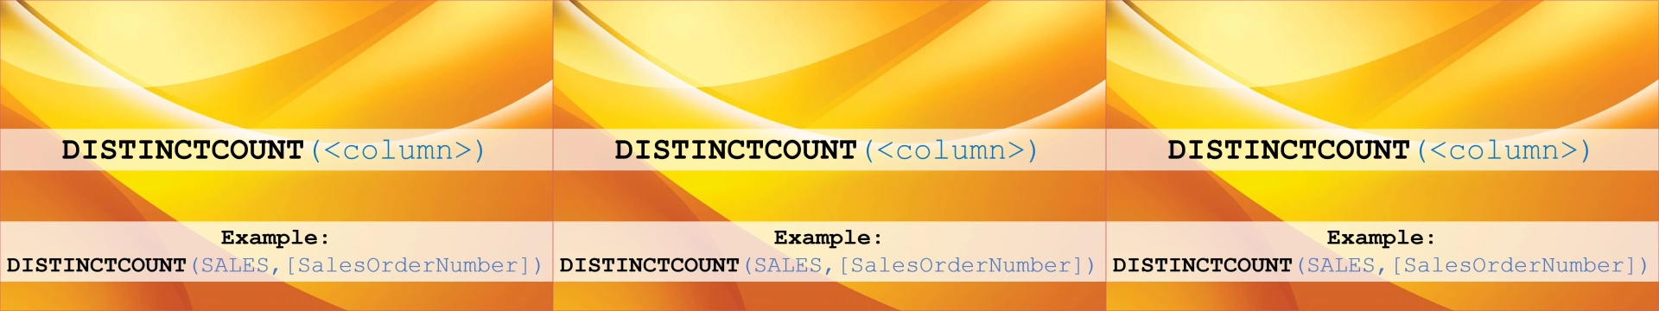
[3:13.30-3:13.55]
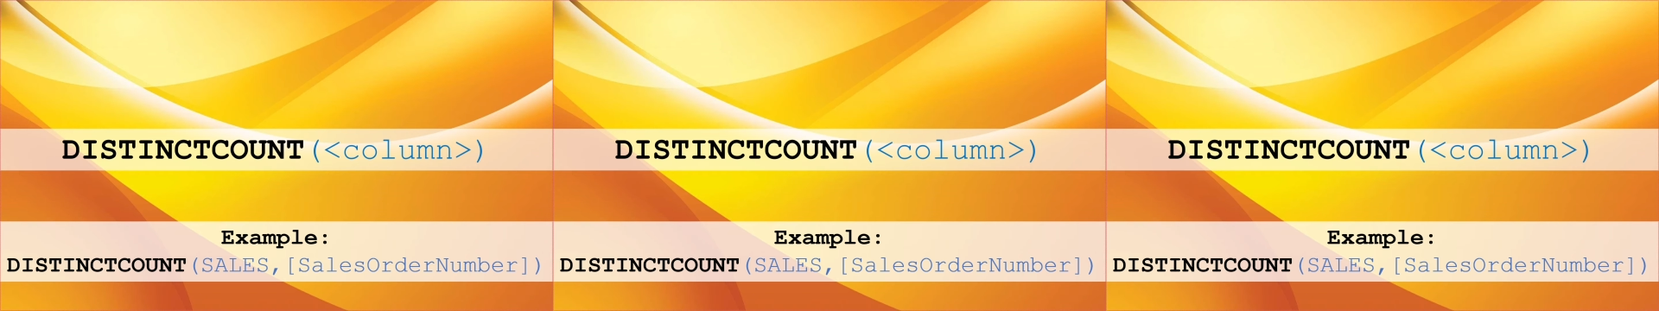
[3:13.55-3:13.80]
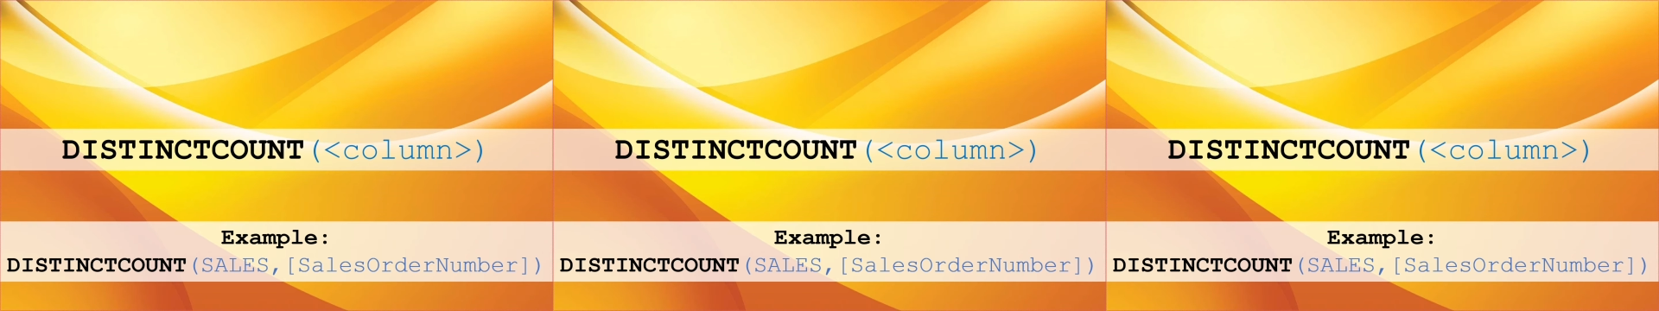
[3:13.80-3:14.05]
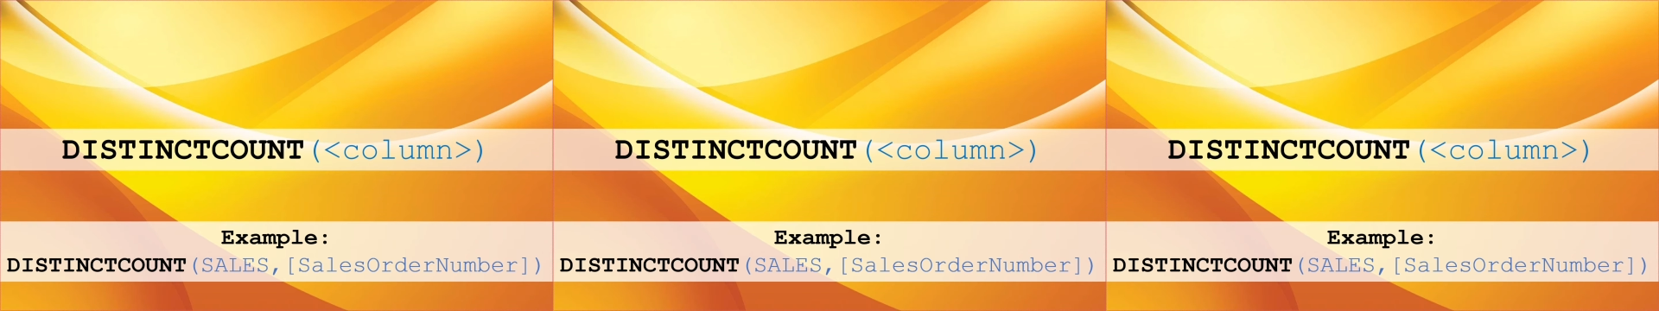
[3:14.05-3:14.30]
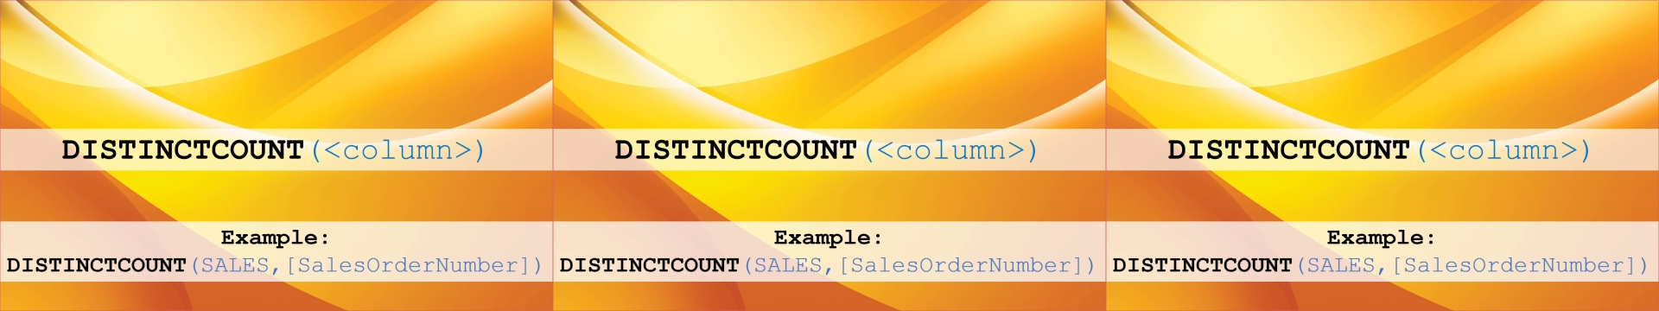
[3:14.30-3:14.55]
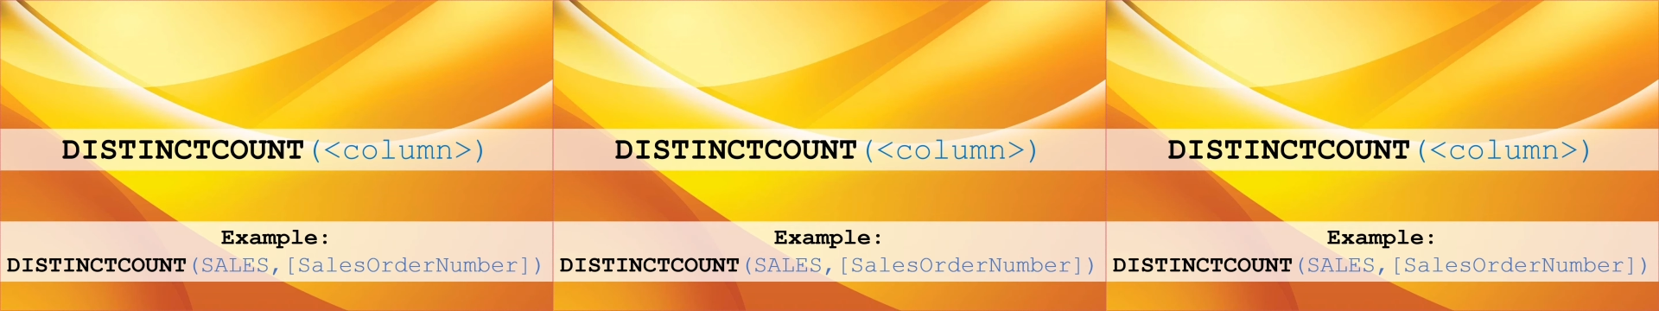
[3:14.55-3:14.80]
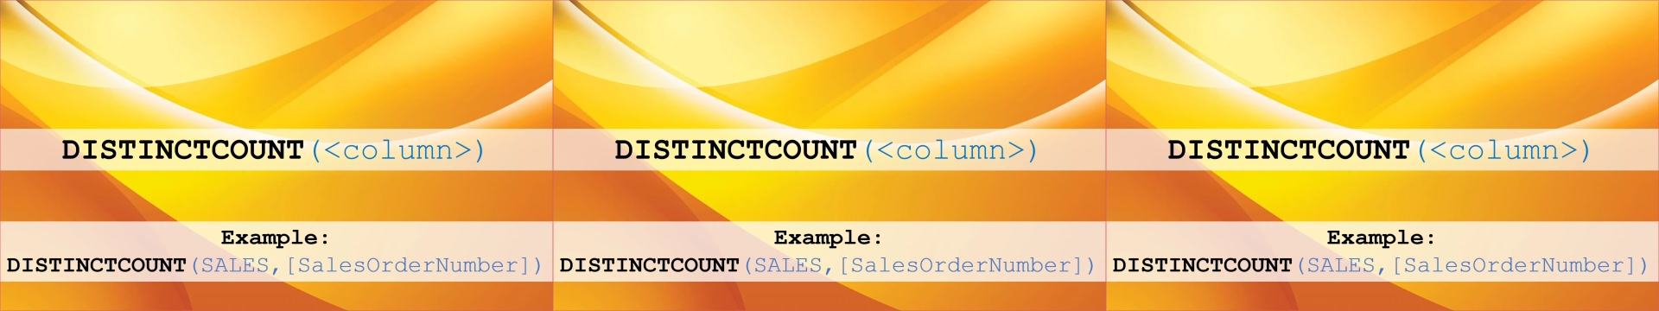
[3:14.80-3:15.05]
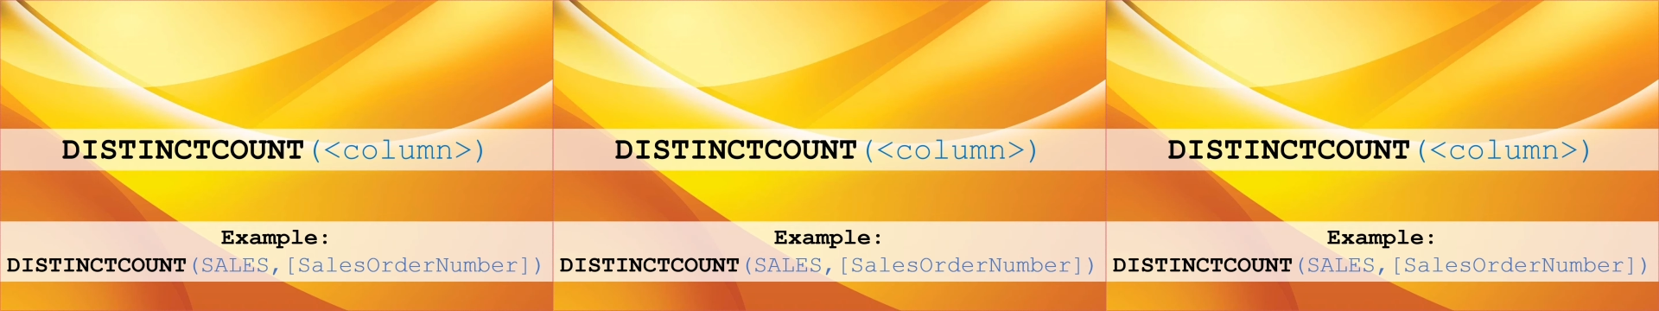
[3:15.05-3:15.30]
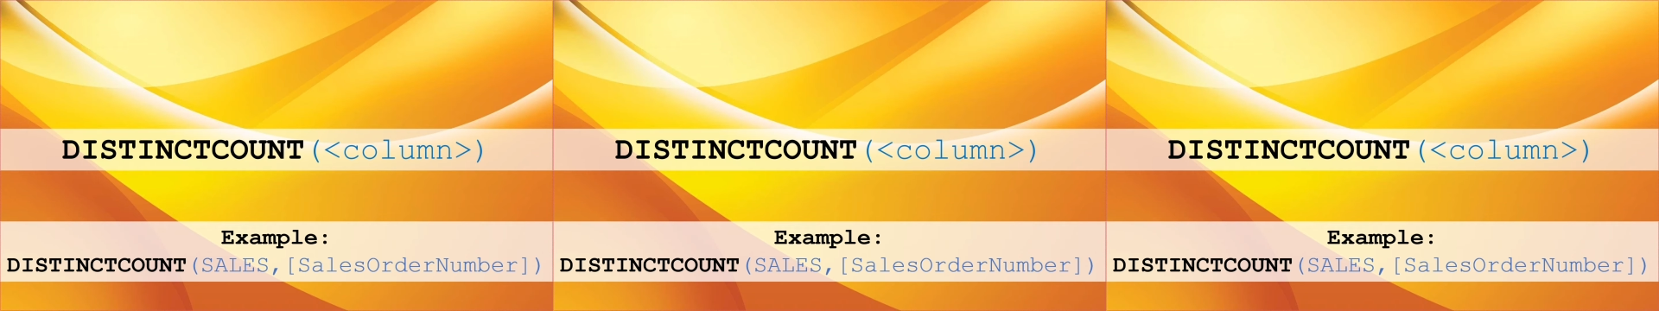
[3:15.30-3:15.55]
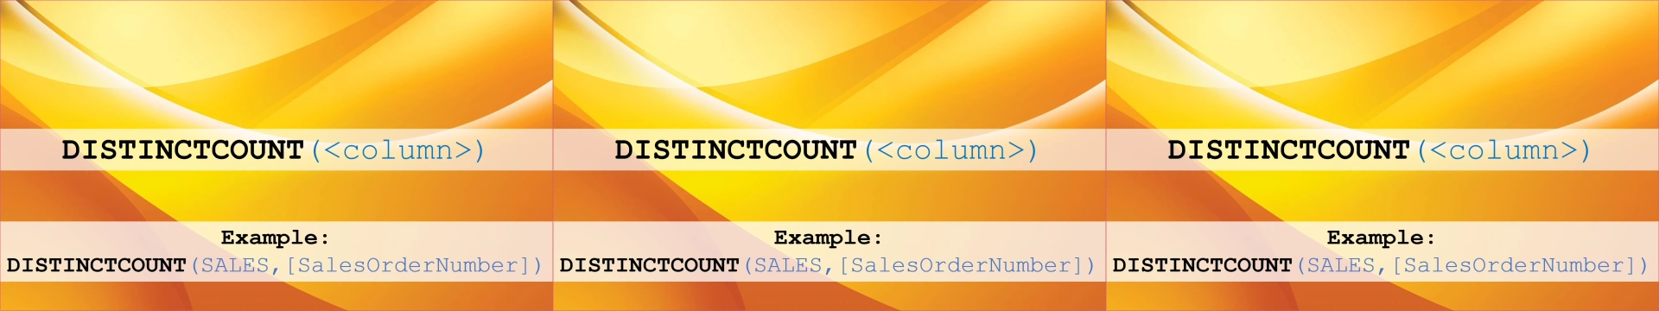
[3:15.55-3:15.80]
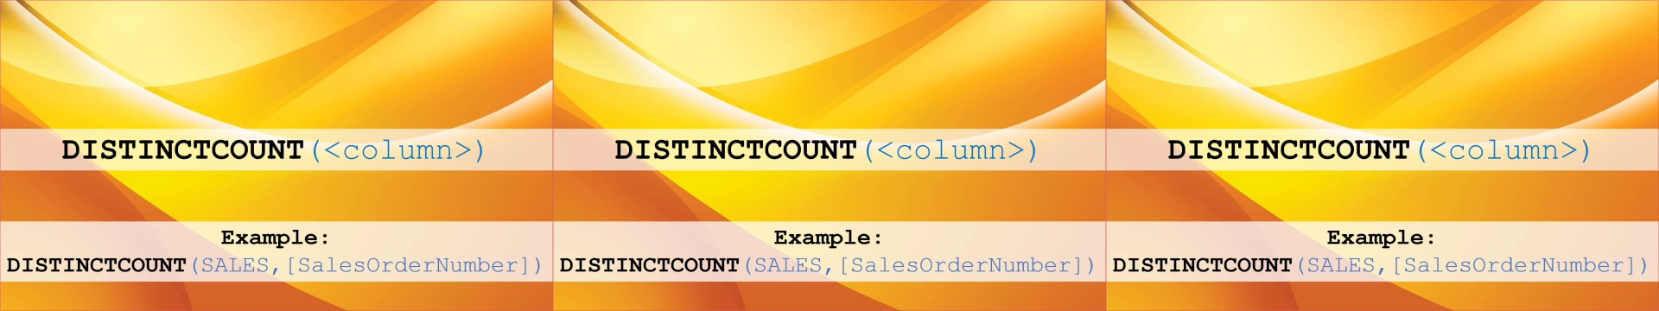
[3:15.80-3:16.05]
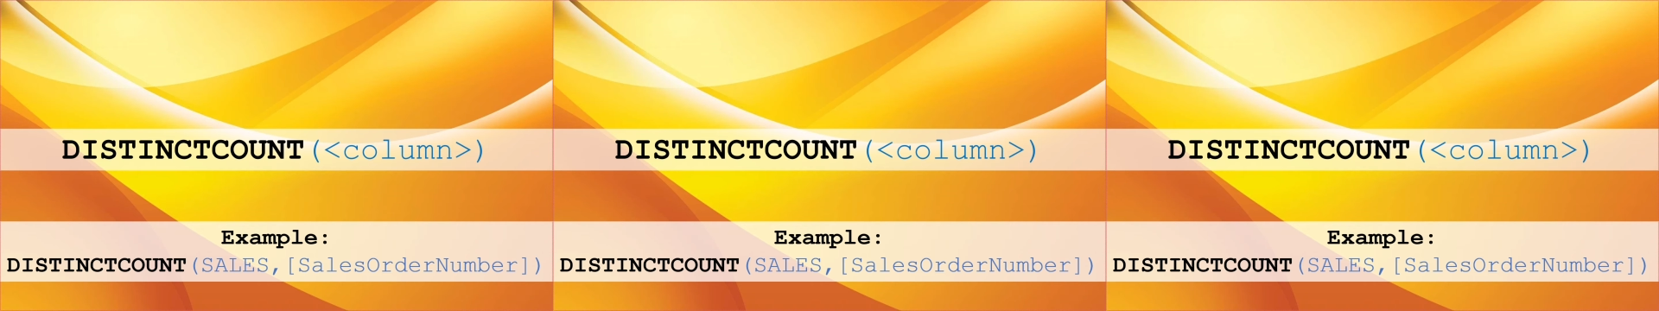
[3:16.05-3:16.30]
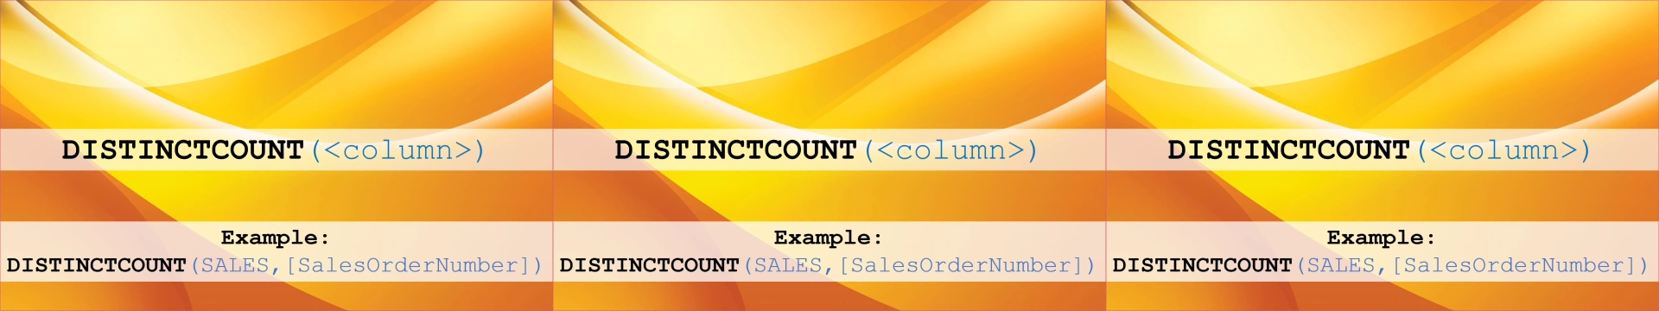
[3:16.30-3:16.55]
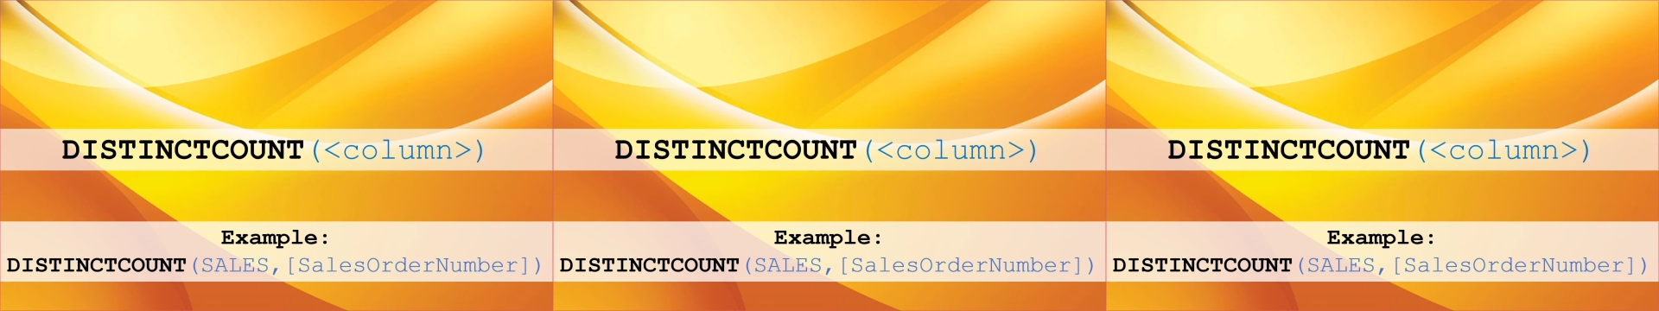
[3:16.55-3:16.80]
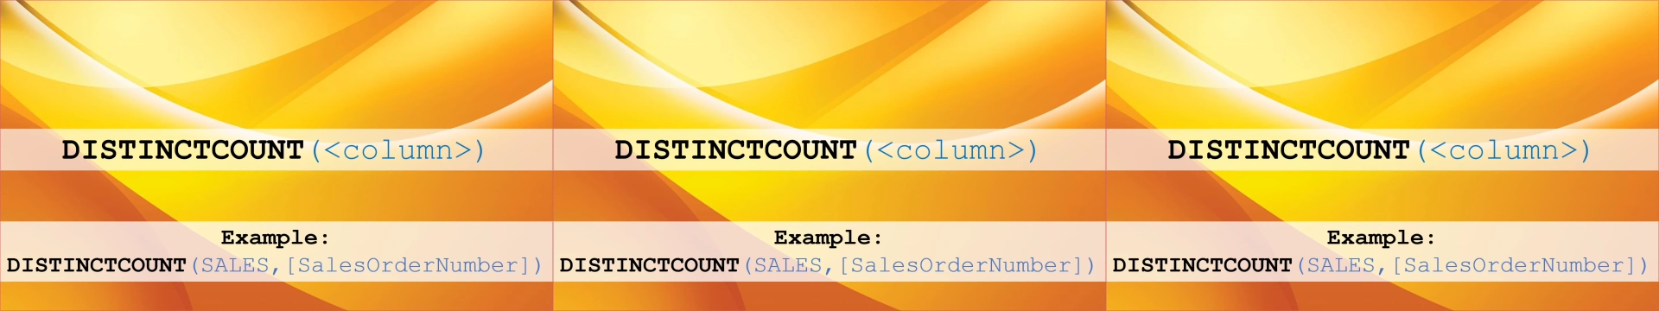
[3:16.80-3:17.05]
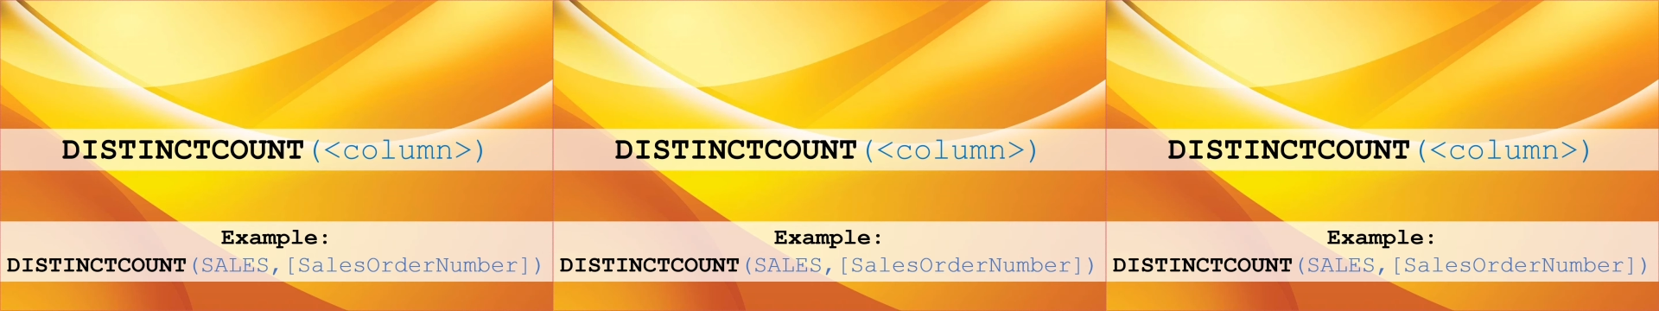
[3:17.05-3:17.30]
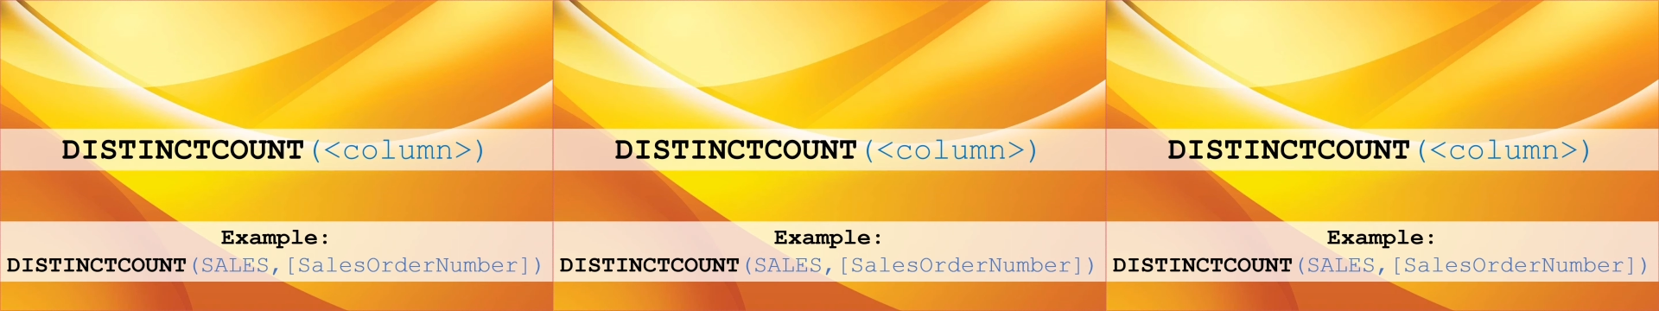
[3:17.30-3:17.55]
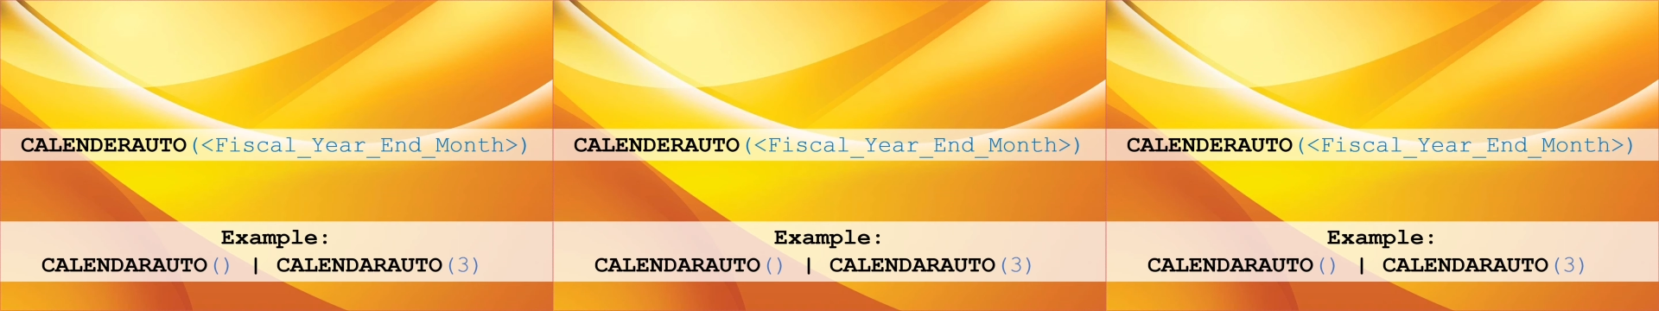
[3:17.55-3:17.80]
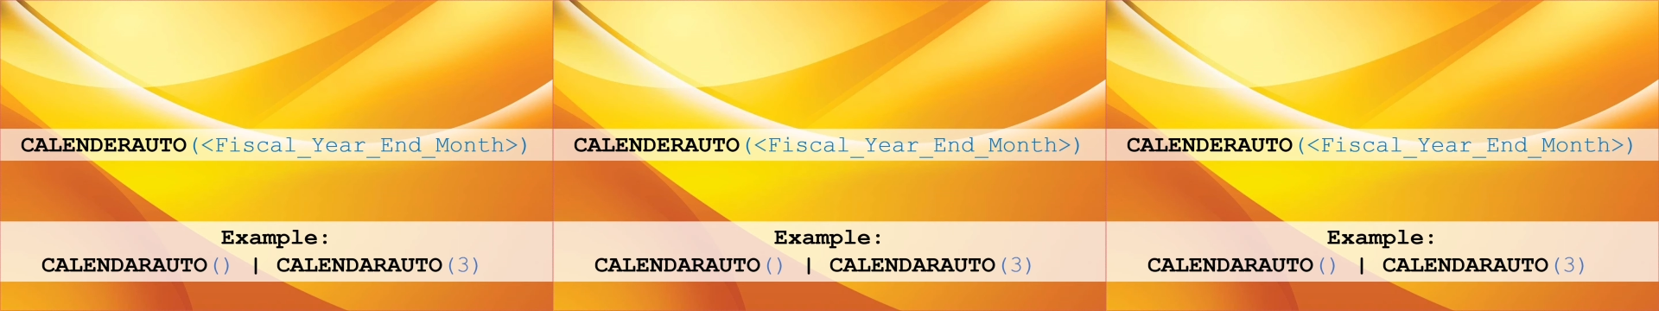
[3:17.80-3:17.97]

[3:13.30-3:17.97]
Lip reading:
Nobody's mouth can be seen.